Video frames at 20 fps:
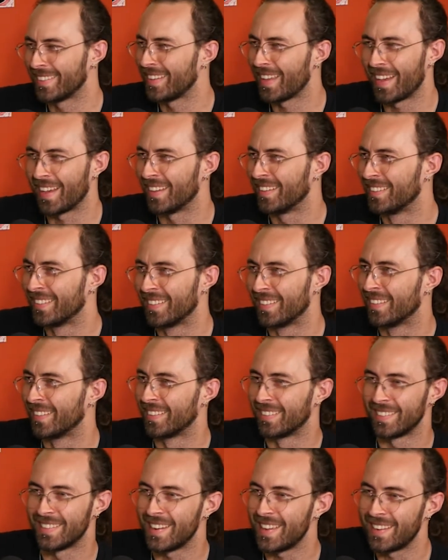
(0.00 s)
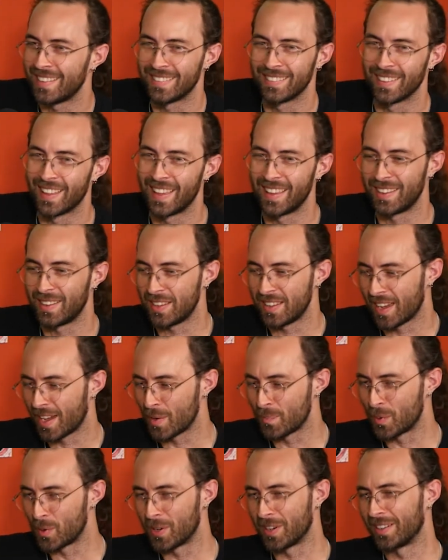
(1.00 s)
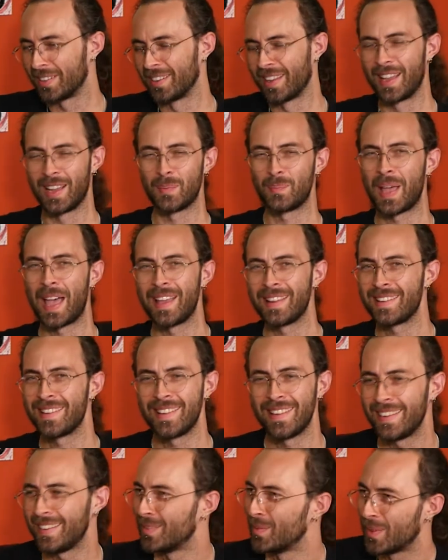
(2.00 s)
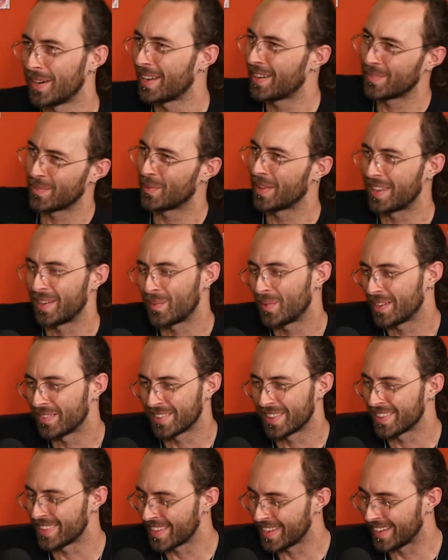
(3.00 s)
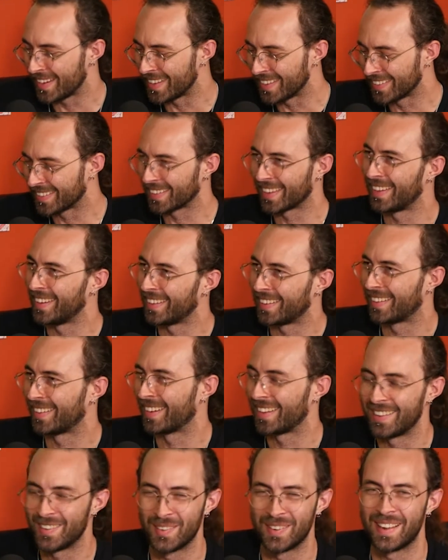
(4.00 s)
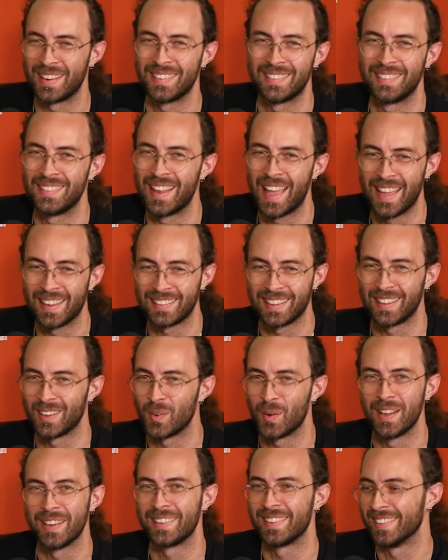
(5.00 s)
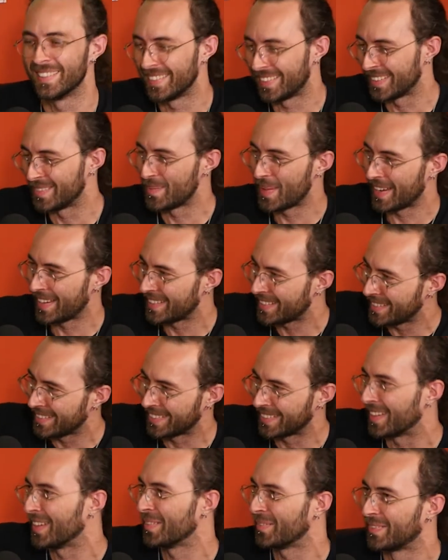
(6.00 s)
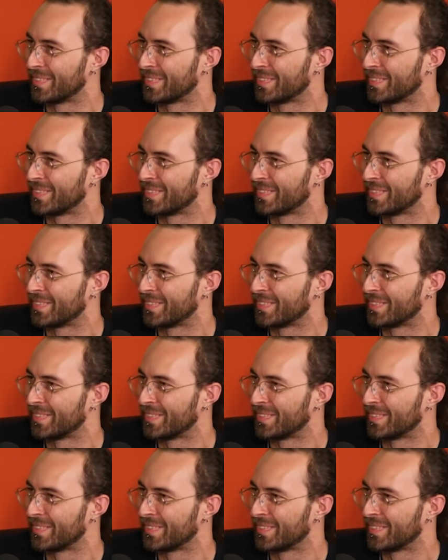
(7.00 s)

yeah. Neat. Like you got a board and like a pat sheet and whatever, like whatever the thing exactly. is. Like I know how to ask it questions and make it do stuff.